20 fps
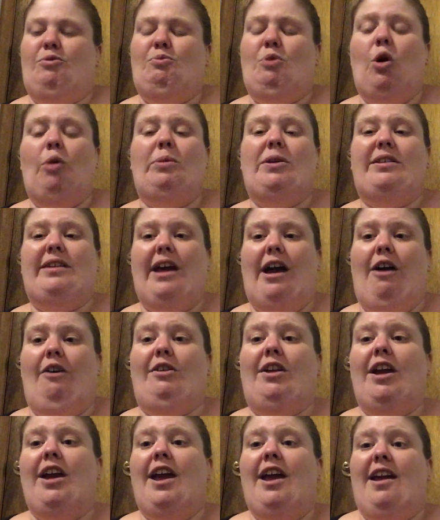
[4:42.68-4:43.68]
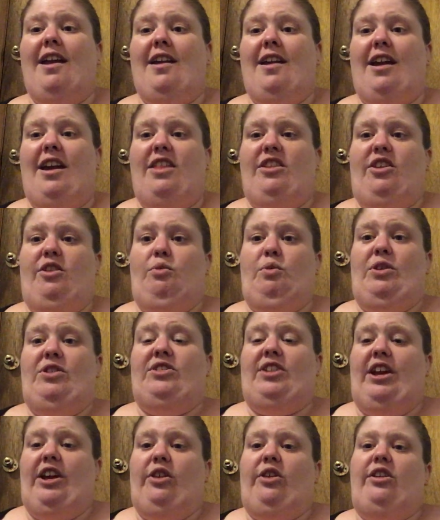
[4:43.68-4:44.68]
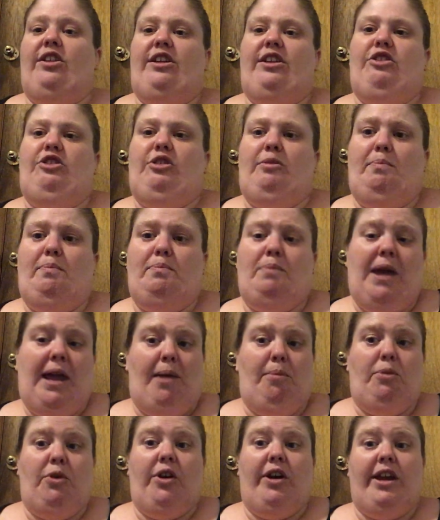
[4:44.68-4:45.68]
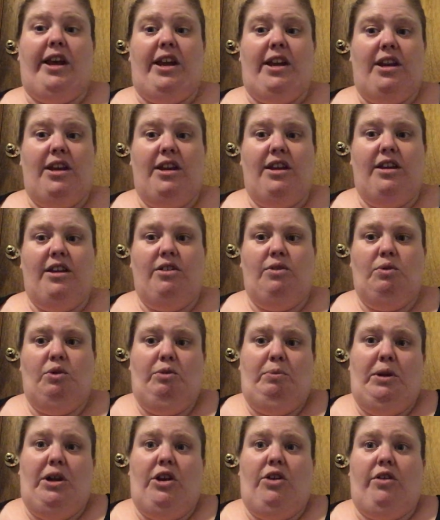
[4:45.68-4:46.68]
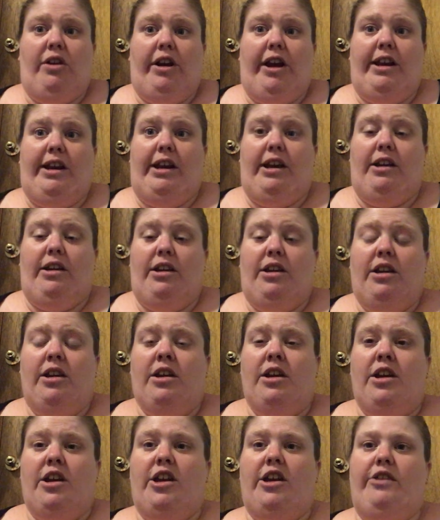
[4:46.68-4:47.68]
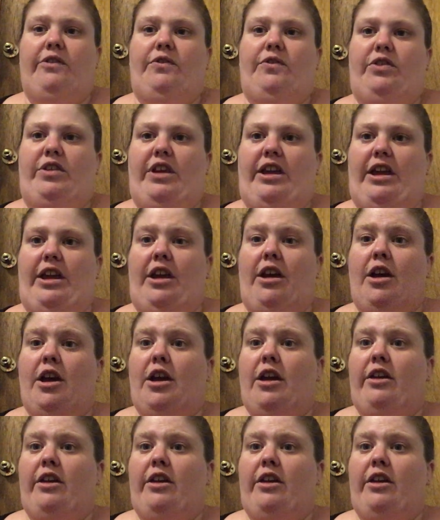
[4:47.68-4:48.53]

pulp it down, and then recycle it into paper again would be a great idea if the